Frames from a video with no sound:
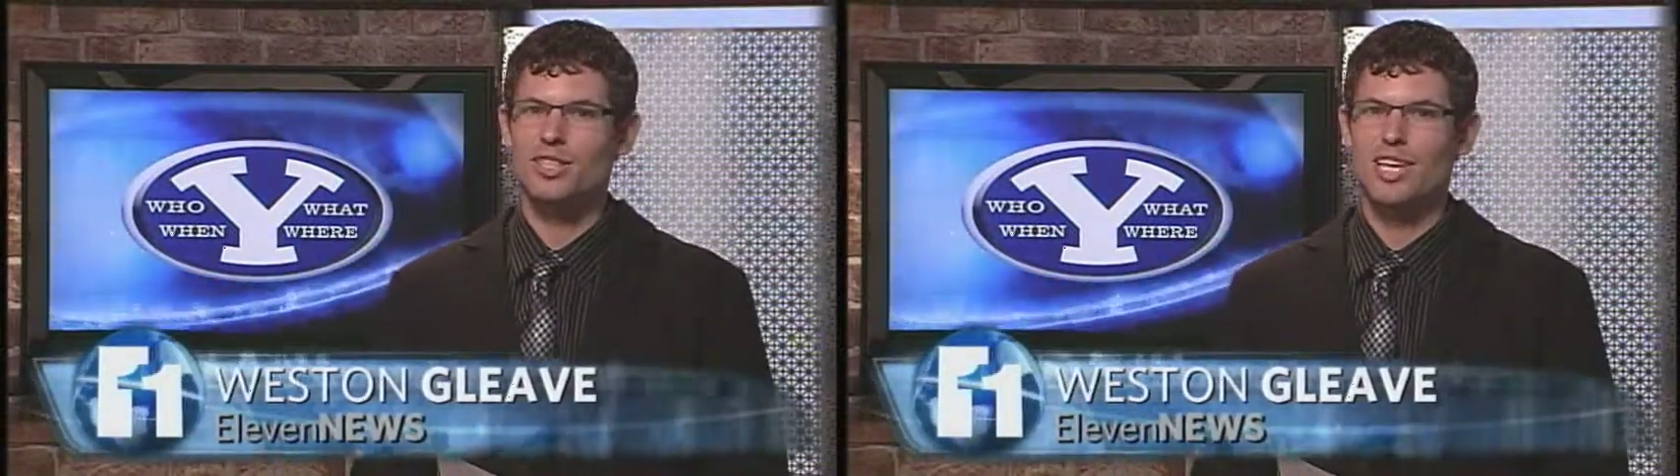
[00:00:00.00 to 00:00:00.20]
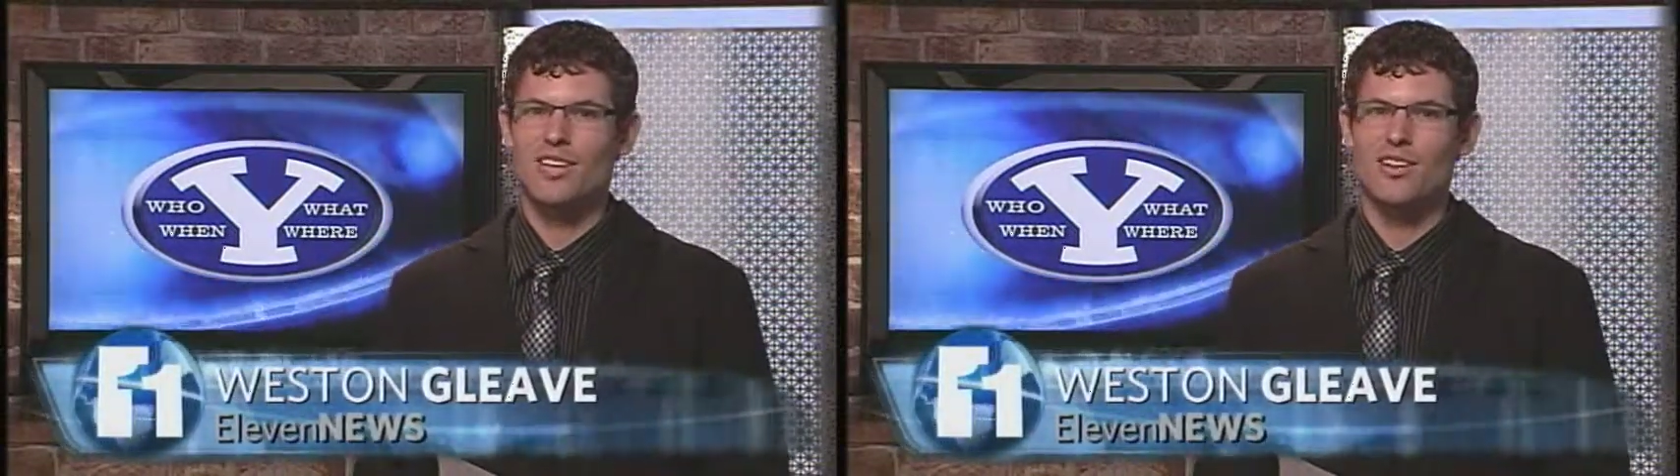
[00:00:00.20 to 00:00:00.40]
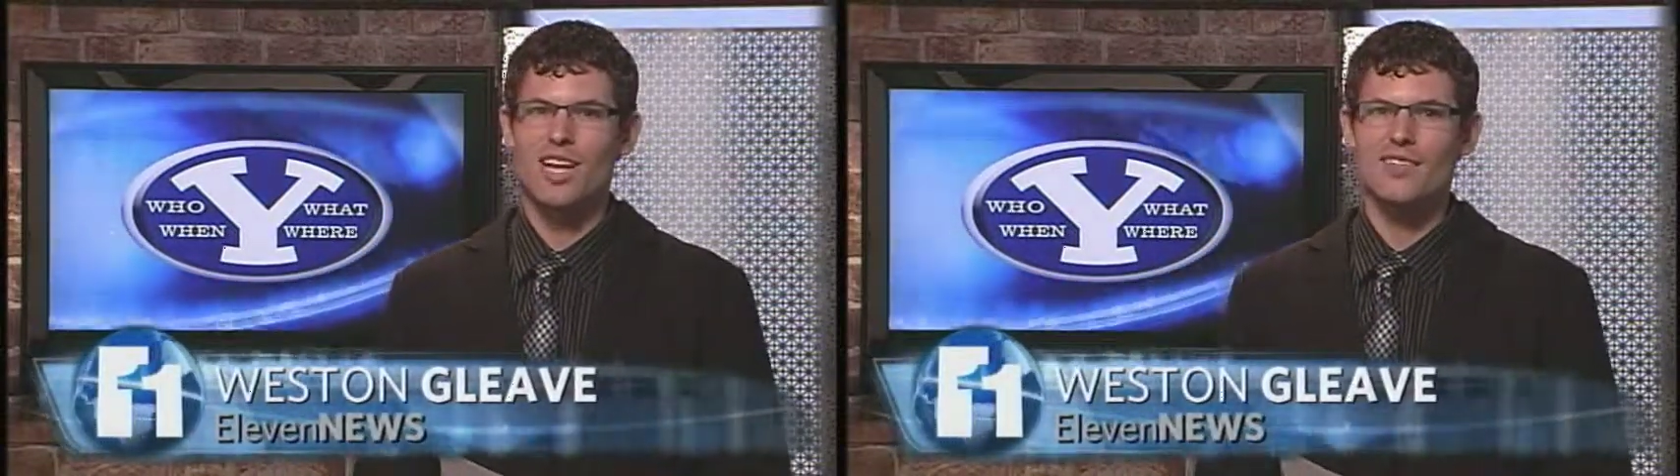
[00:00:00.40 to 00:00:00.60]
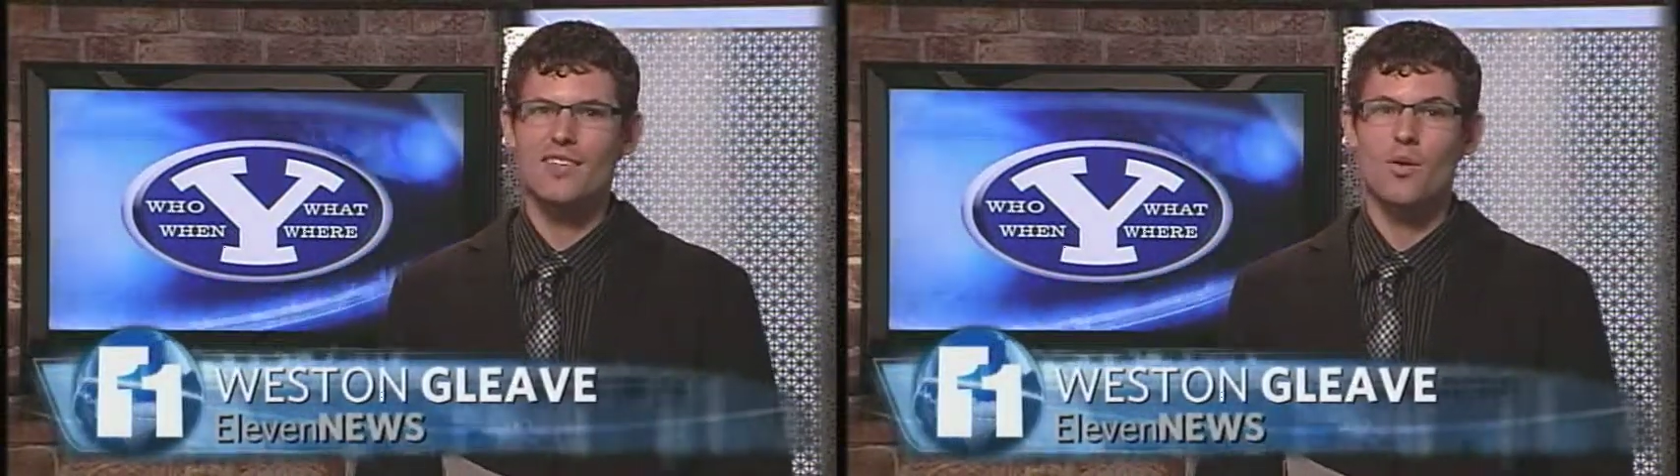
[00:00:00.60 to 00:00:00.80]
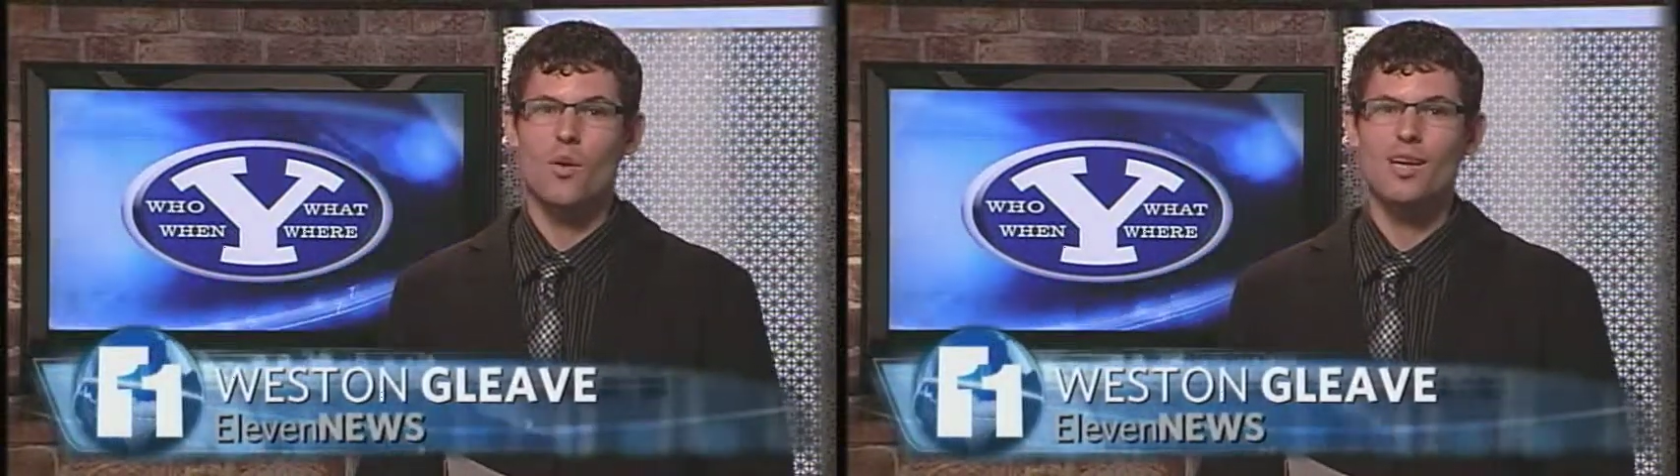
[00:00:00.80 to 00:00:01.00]
Channel
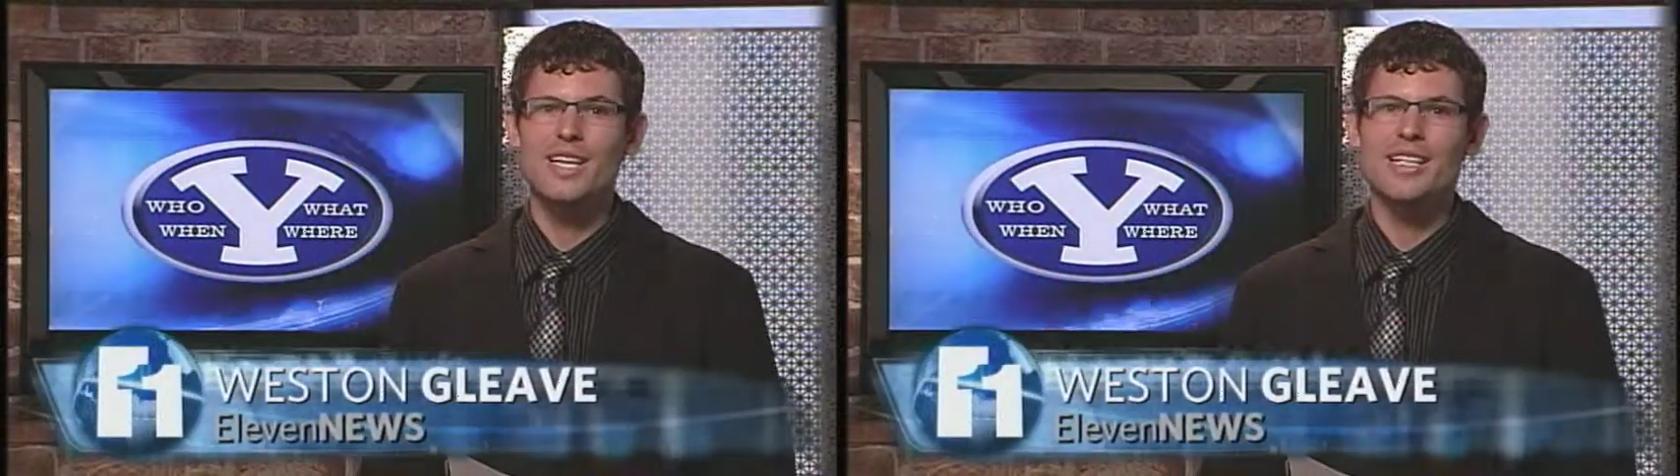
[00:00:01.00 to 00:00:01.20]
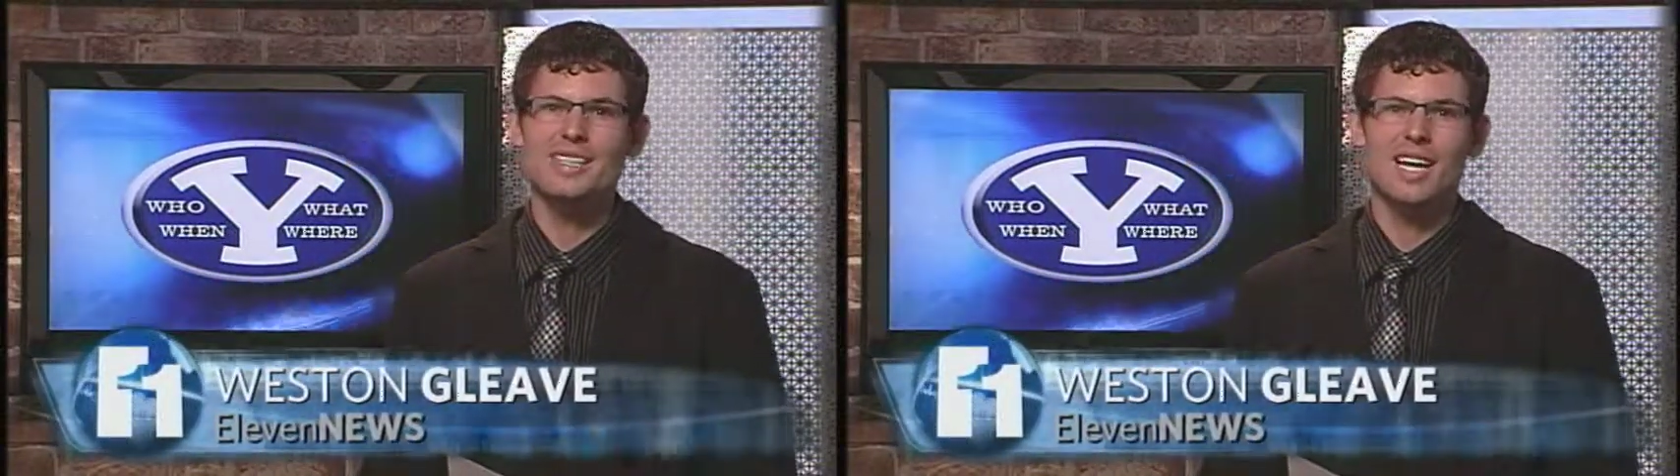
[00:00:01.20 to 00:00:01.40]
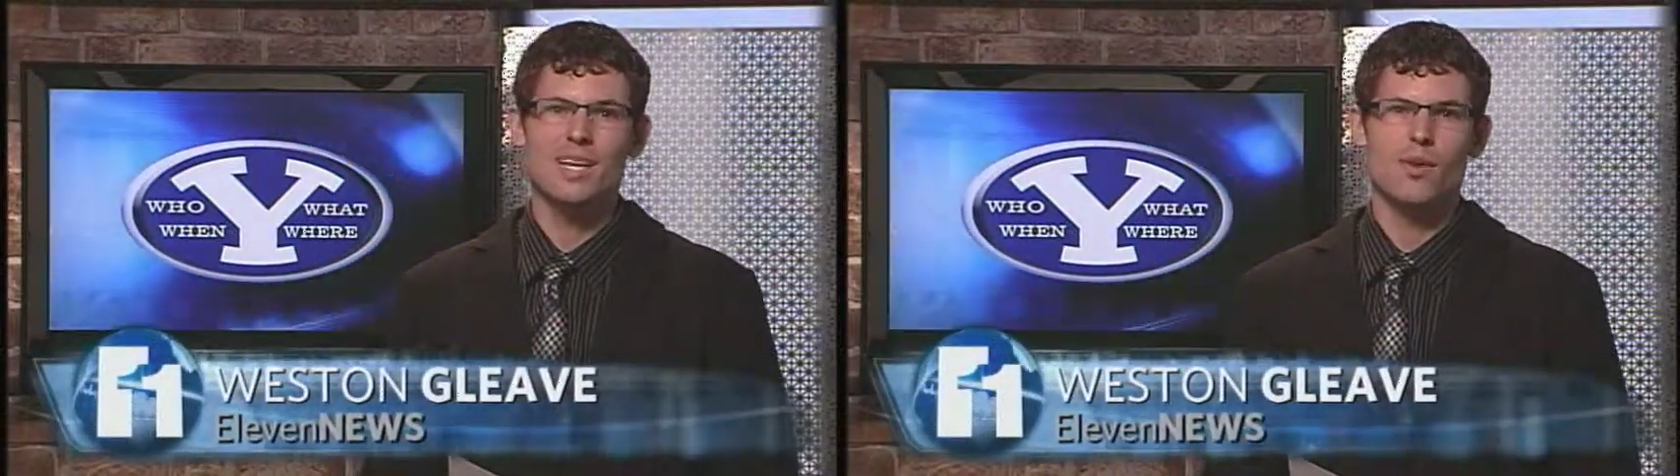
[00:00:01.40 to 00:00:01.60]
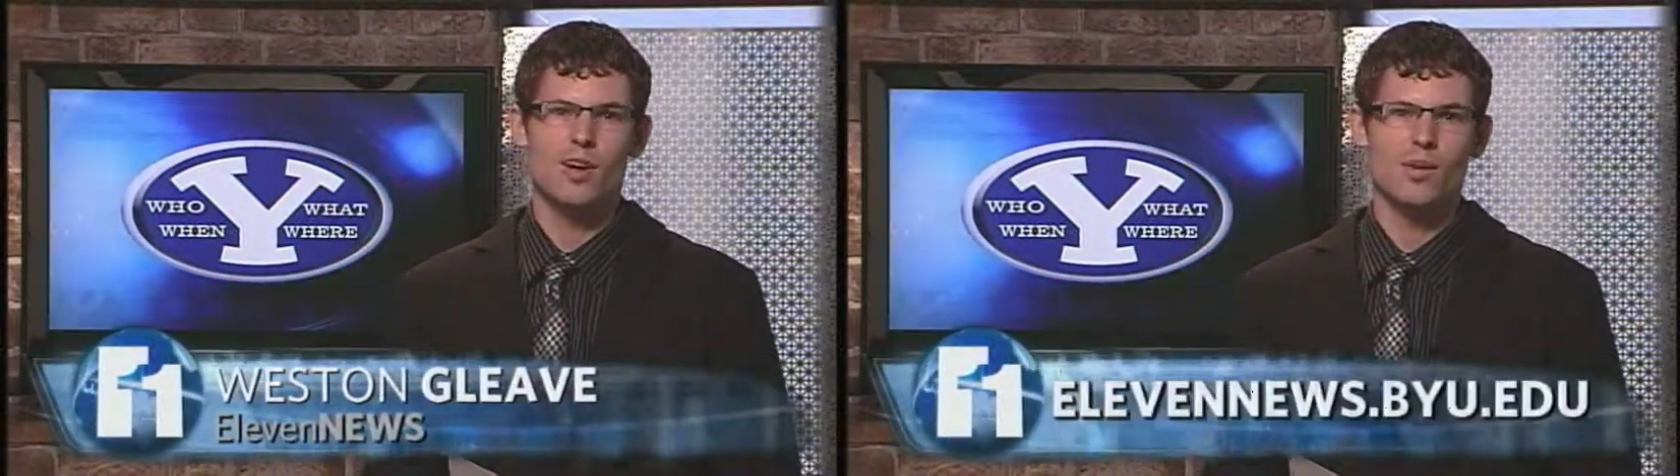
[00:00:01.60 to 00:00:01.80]
11 or anytime on our